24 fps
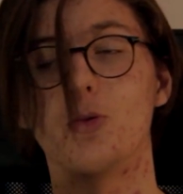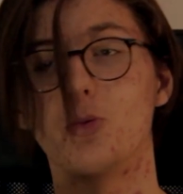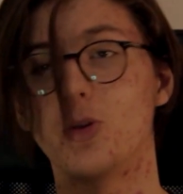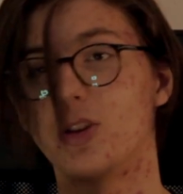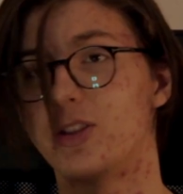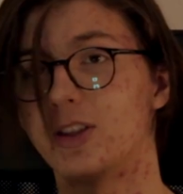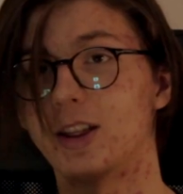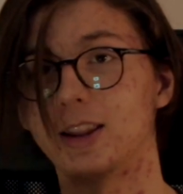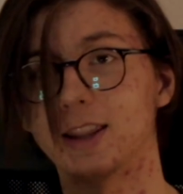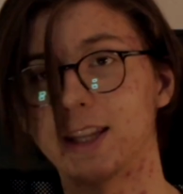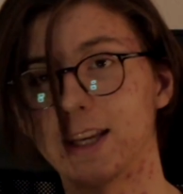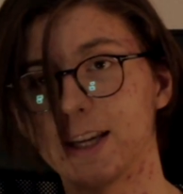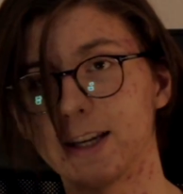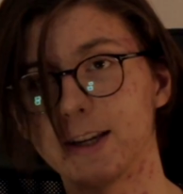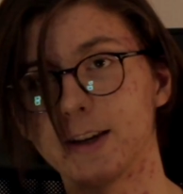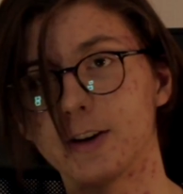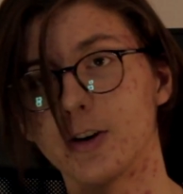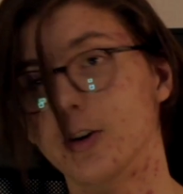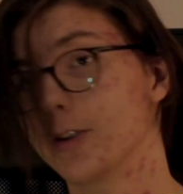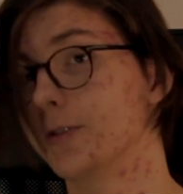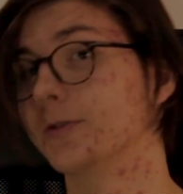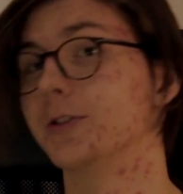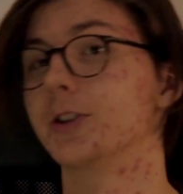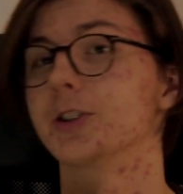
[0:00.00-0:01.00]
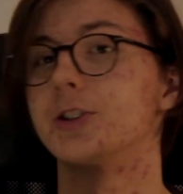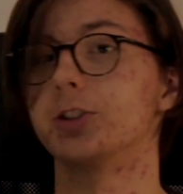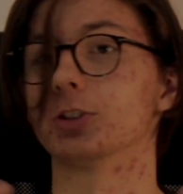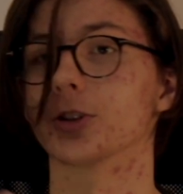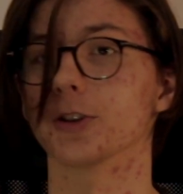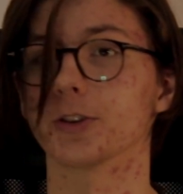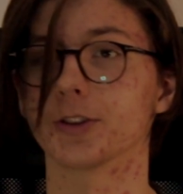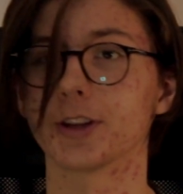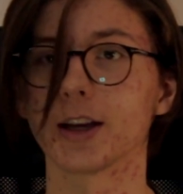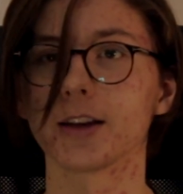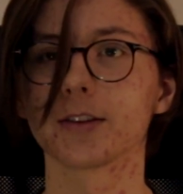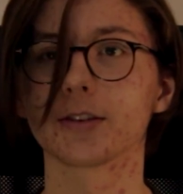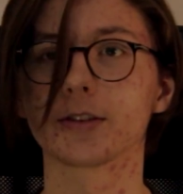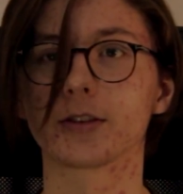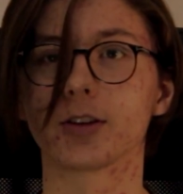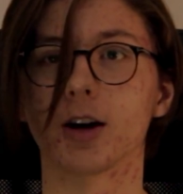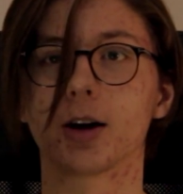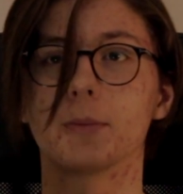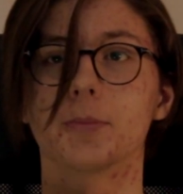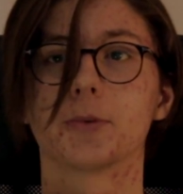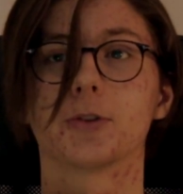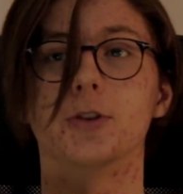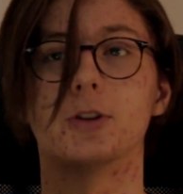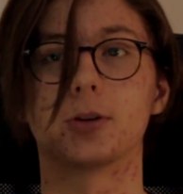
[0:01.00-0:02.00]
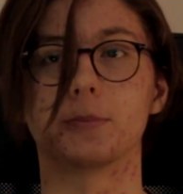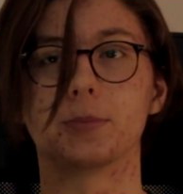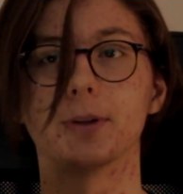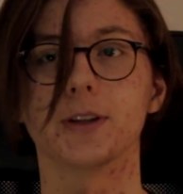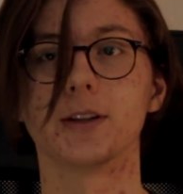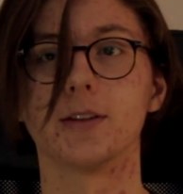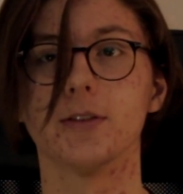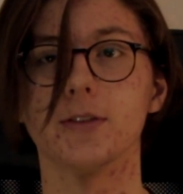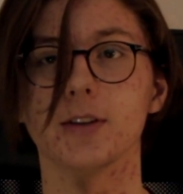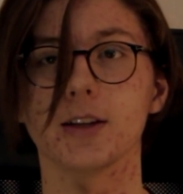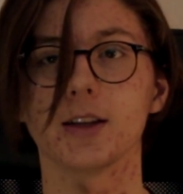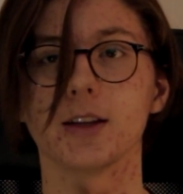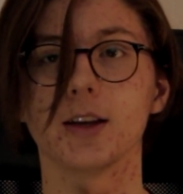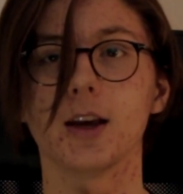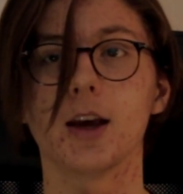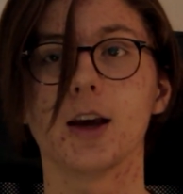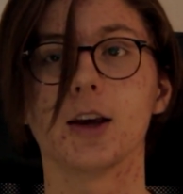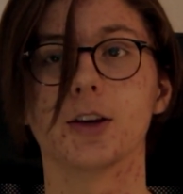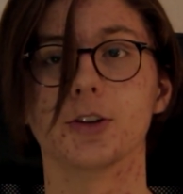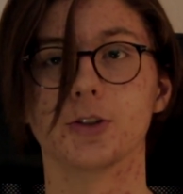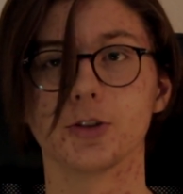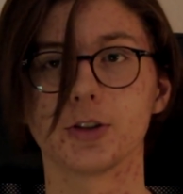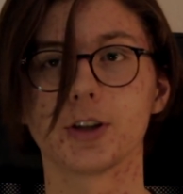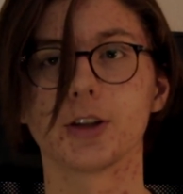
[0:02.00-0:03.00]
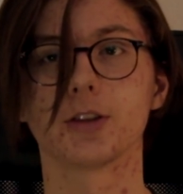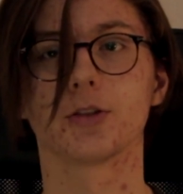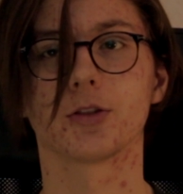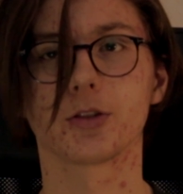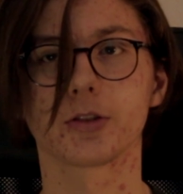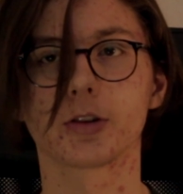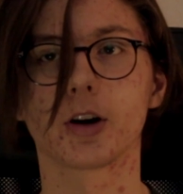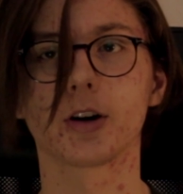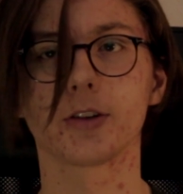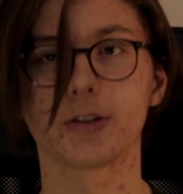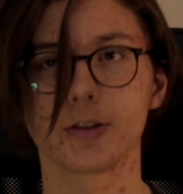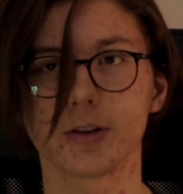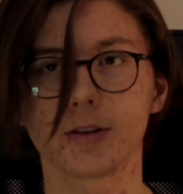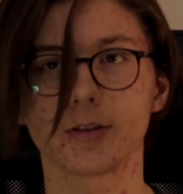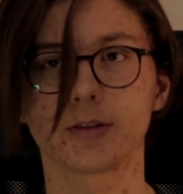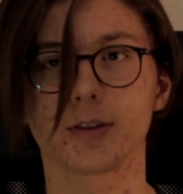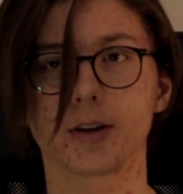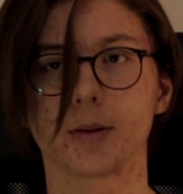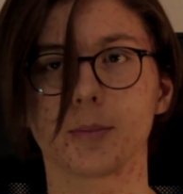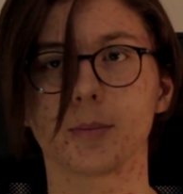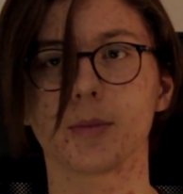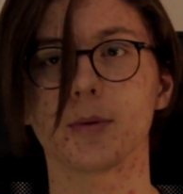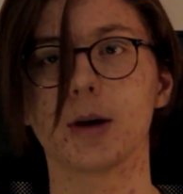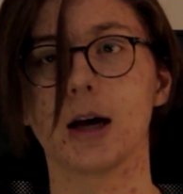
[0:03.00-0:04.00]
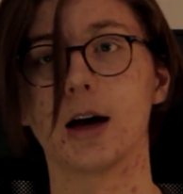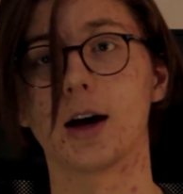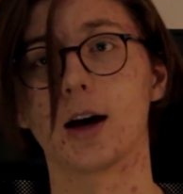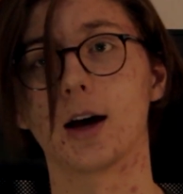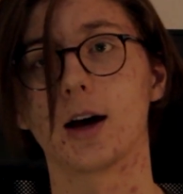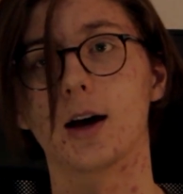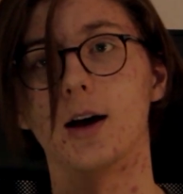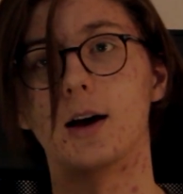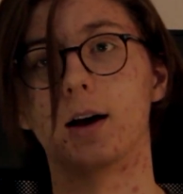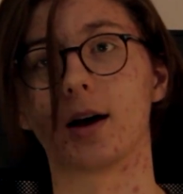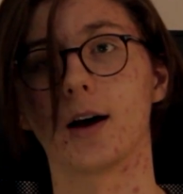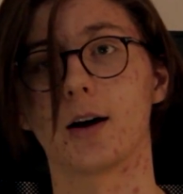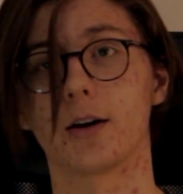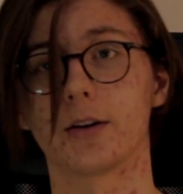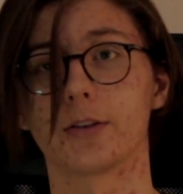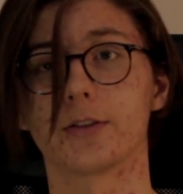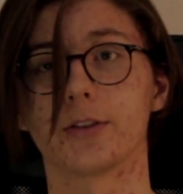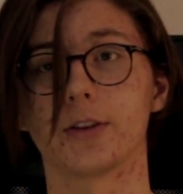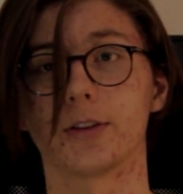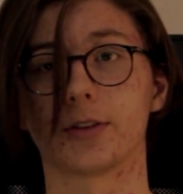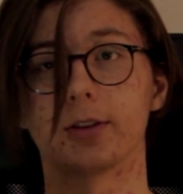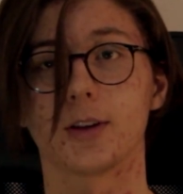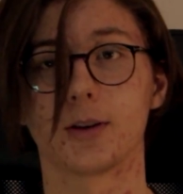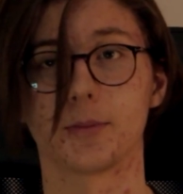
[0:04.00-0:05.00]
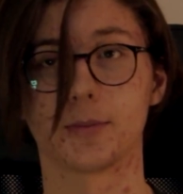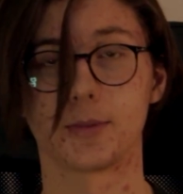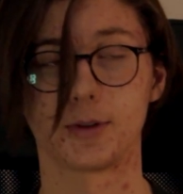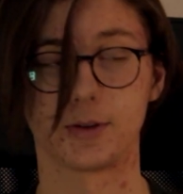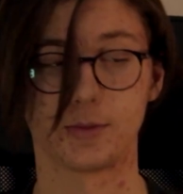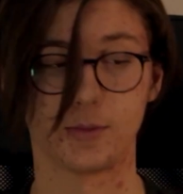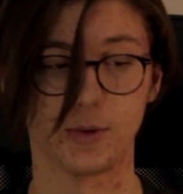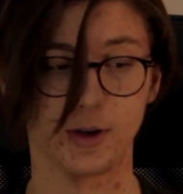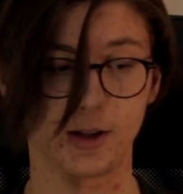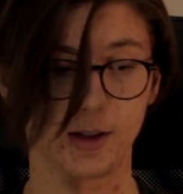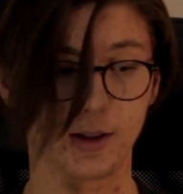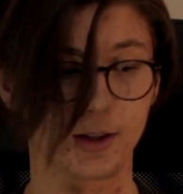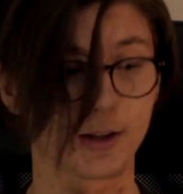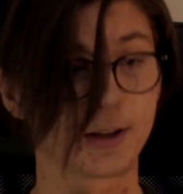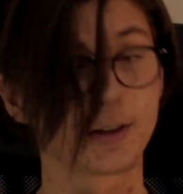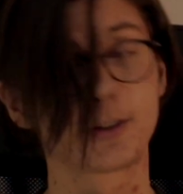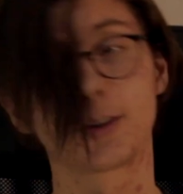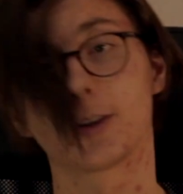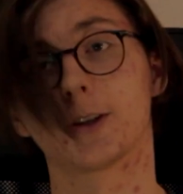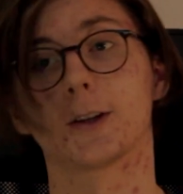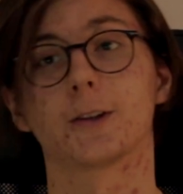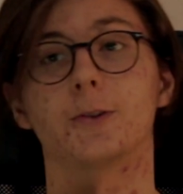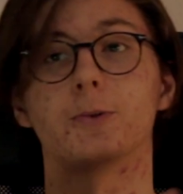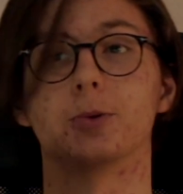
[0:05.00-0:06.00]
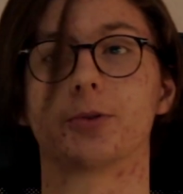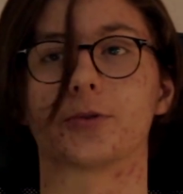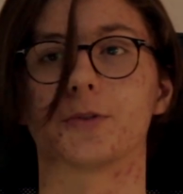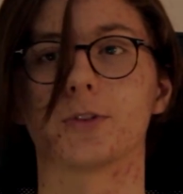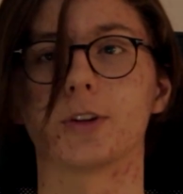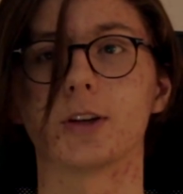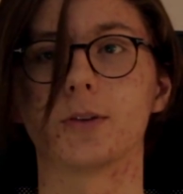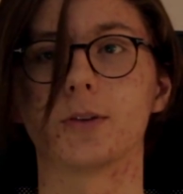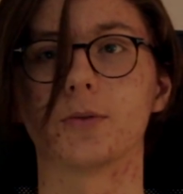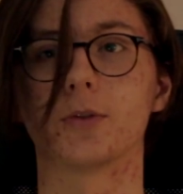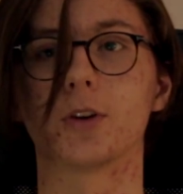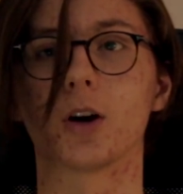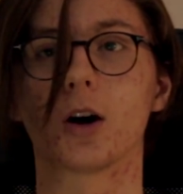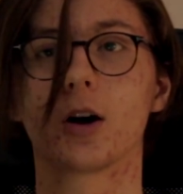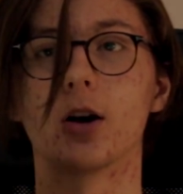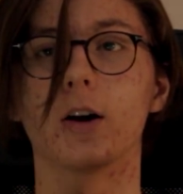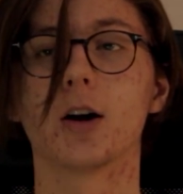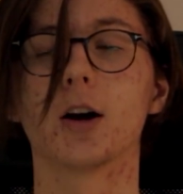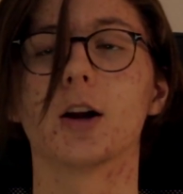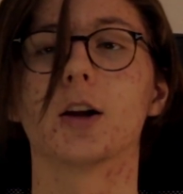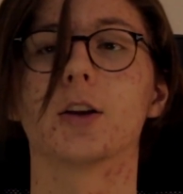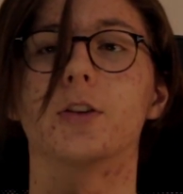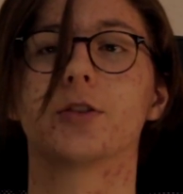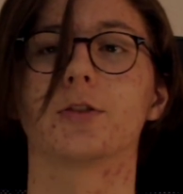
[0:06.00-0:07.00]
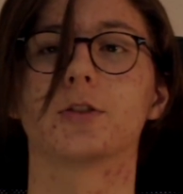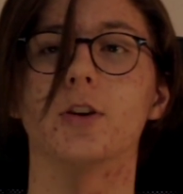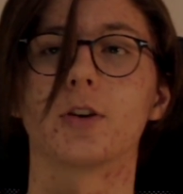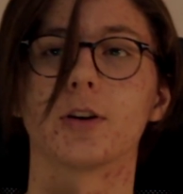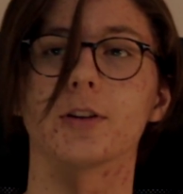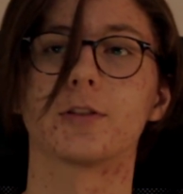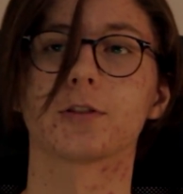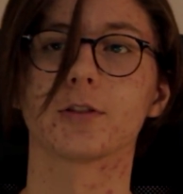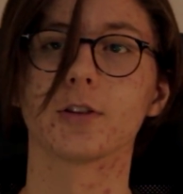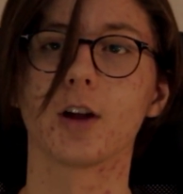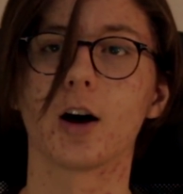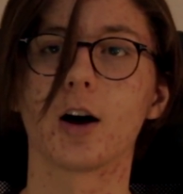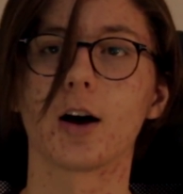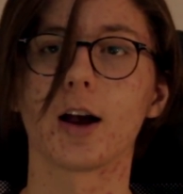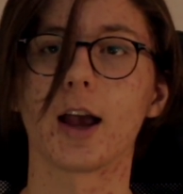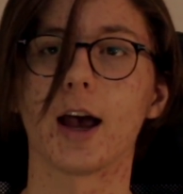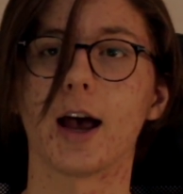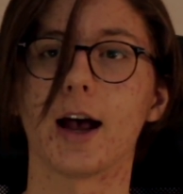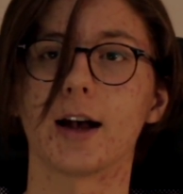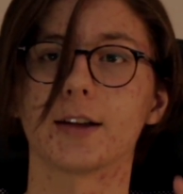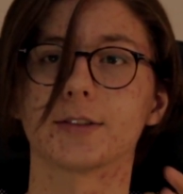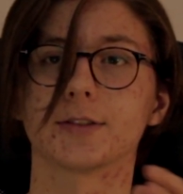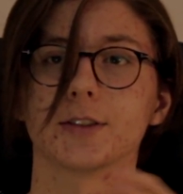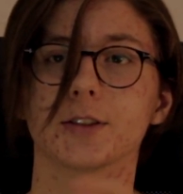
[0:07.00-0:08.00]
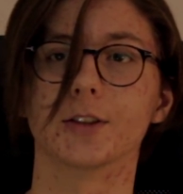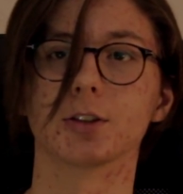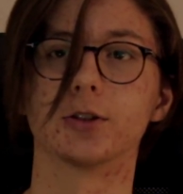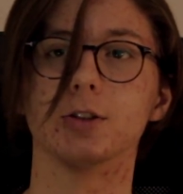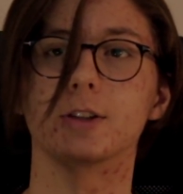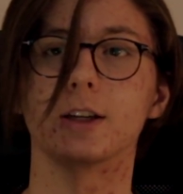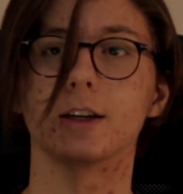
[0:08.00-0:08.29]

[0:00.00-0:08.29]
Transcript: with a link or virtual desktop to your PC, you can use our system. Our system, well, it connects with SteamVR, so as long as you